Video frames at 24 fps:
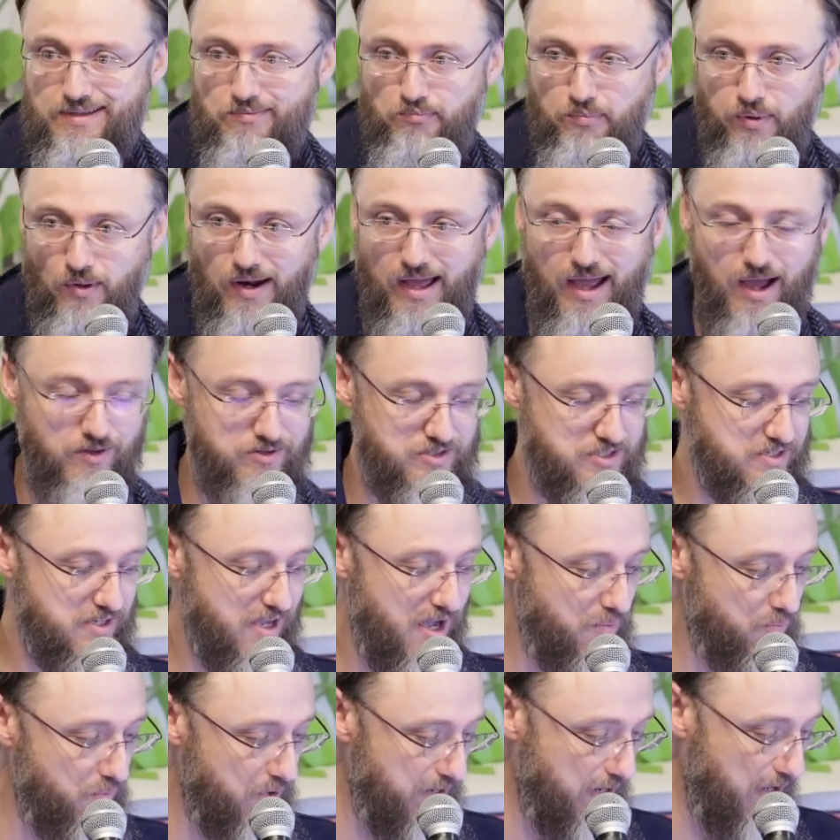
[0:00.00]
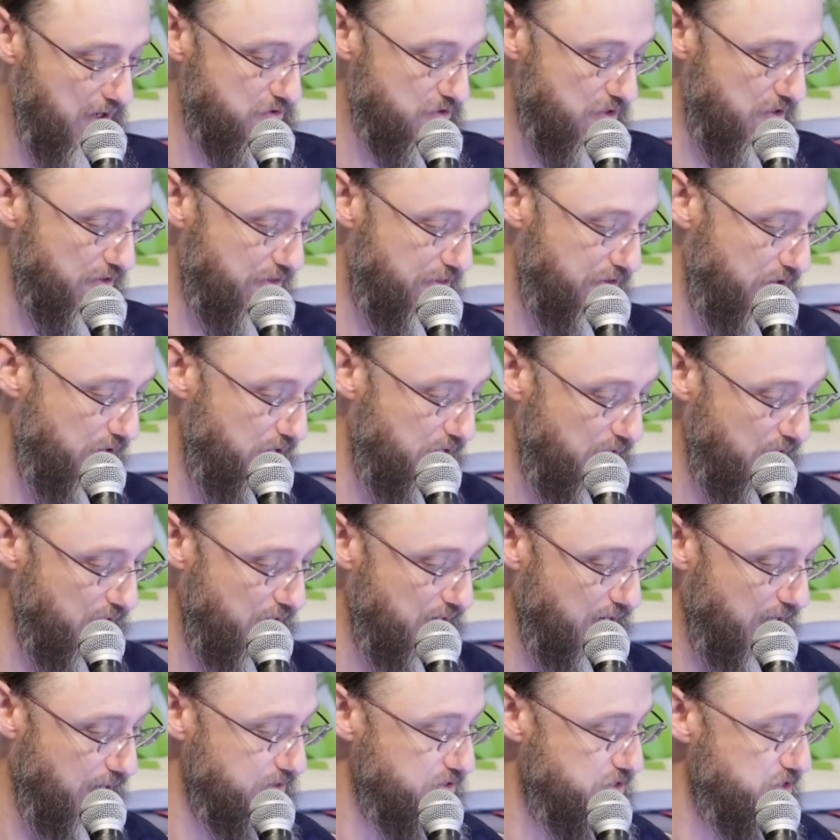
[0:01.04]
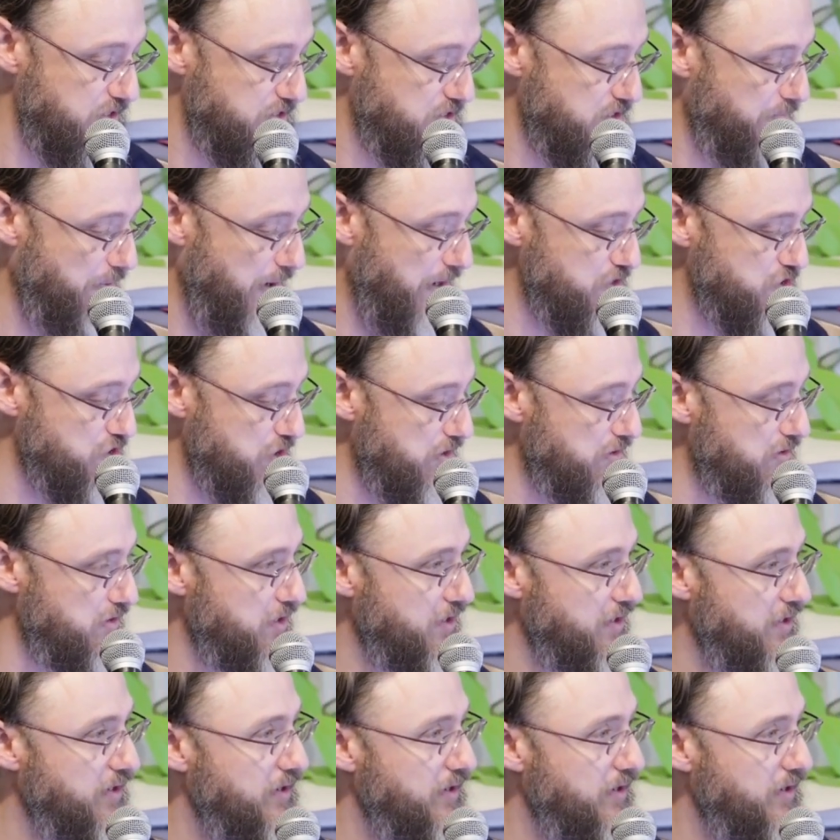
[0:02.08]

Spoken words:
pull out Psalm 130 in anticipation.